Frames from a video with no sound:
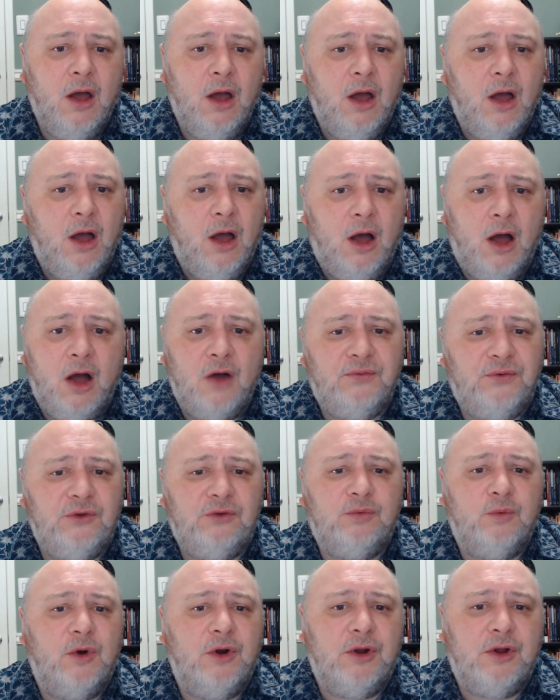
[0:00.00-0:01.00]
Office
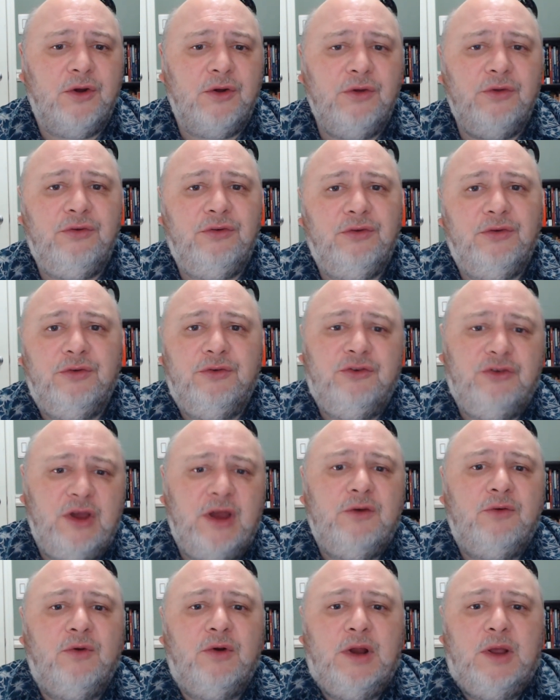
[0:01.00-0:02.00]
workers
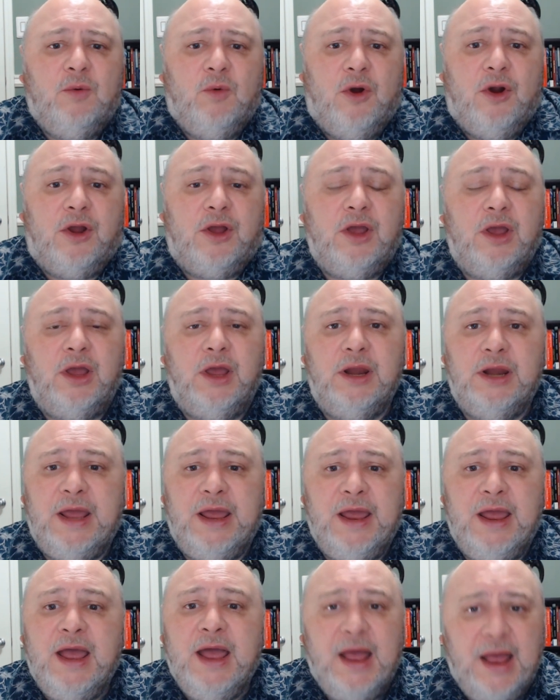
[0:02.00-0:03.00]
generally work in
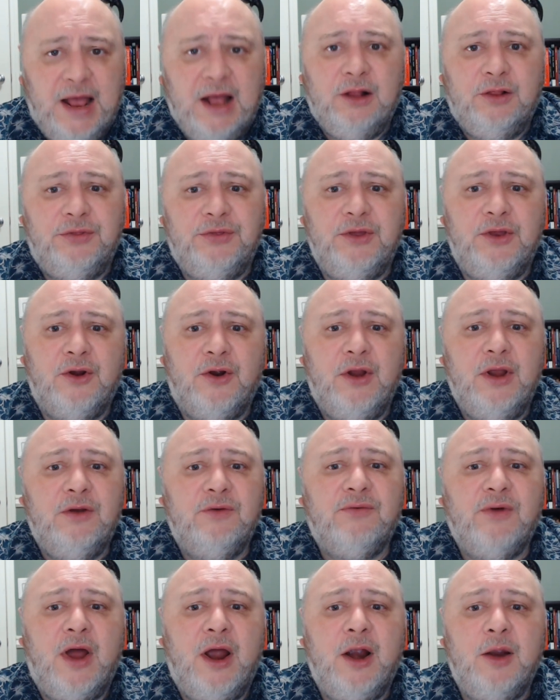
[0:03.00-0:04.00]
a healthier
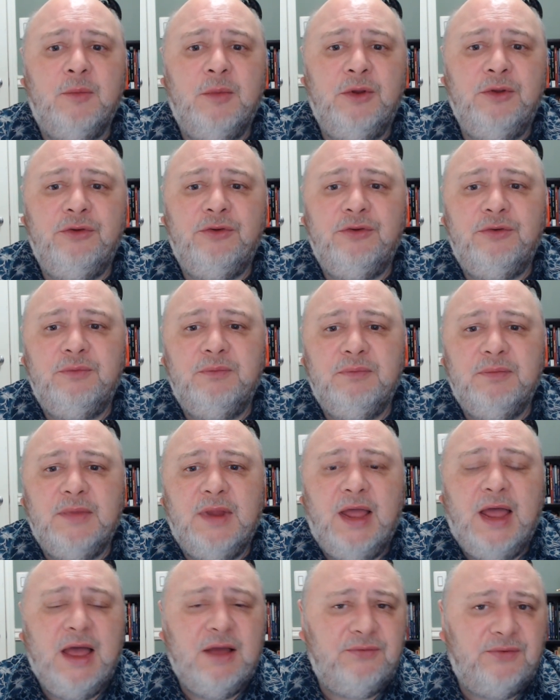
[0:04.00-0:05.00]
environment,
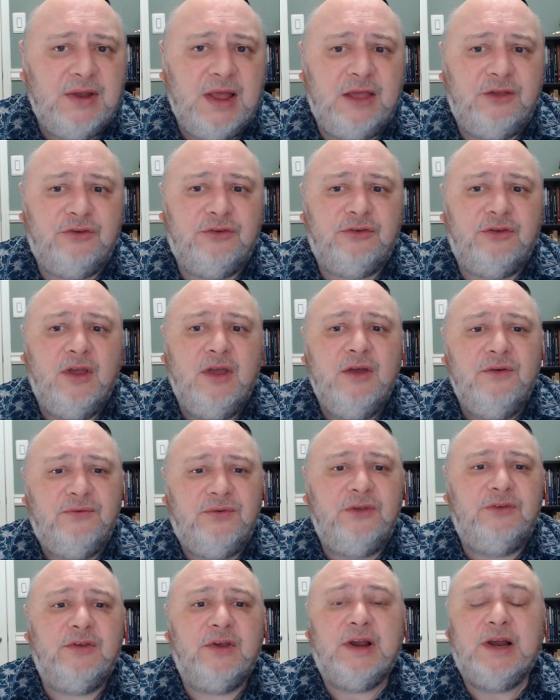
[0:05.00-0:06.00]
have less
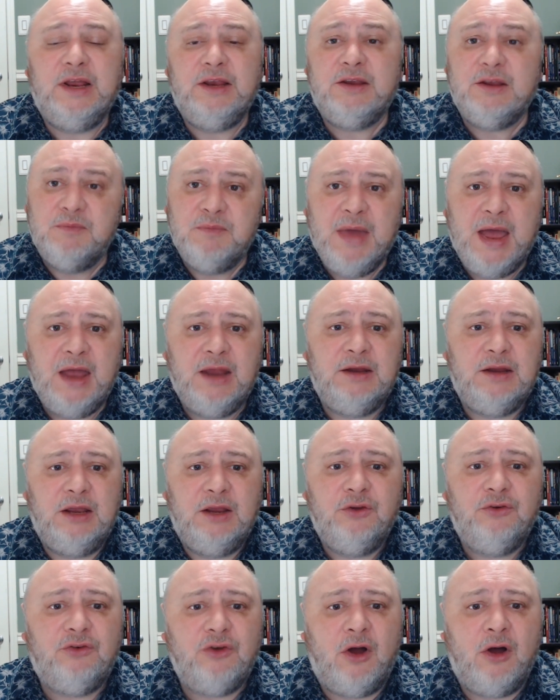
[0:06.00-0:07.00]
physically demanding
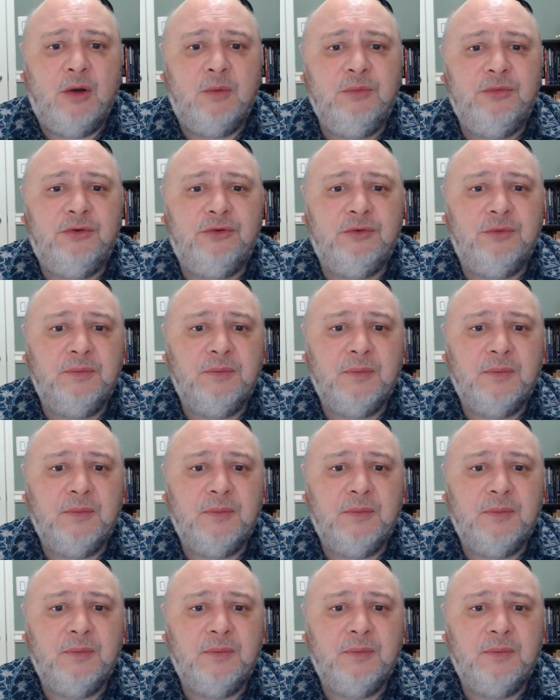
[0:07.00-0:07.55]
jobs,